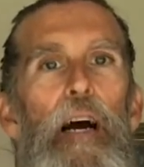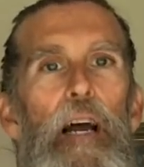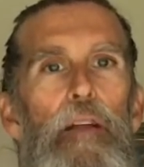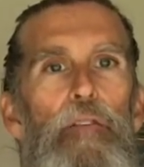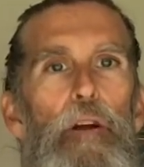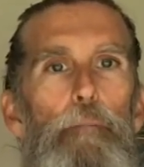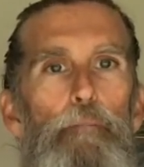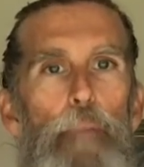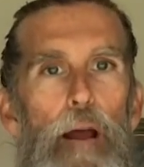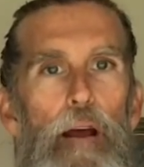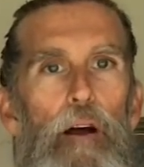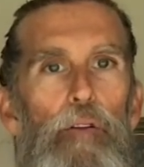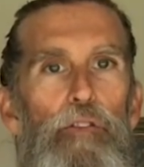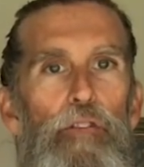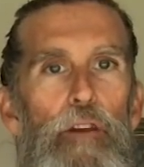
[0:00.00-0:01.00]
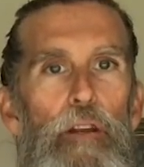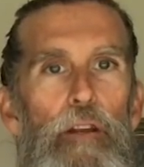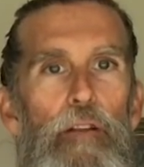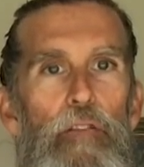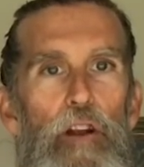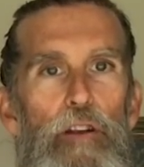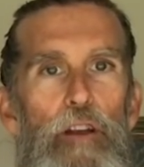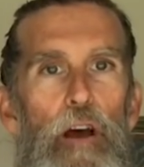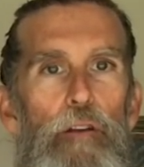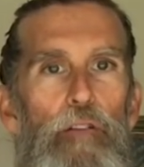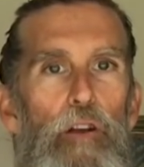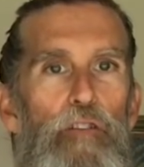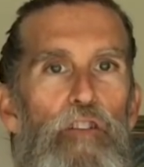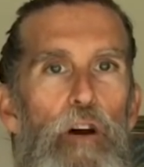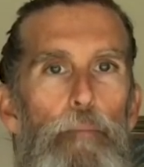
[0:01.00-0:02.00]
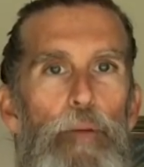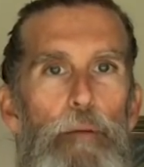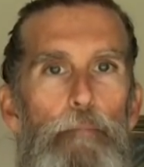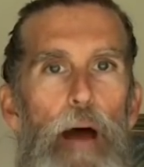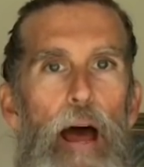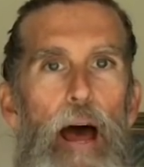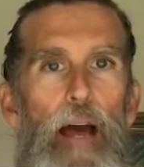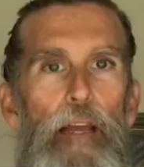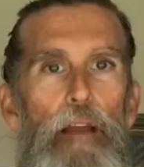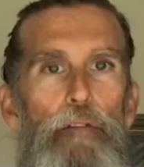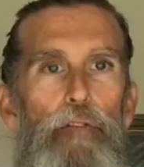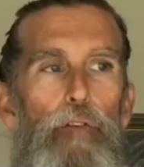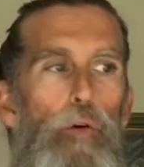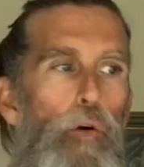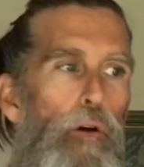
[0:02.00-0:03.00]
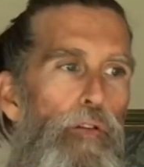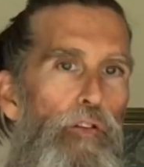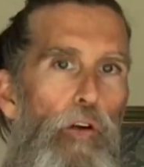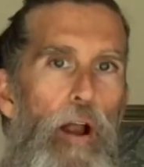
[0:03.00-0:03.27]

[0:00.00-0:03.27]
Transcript: And they're bouncing. They're jumping back and forth,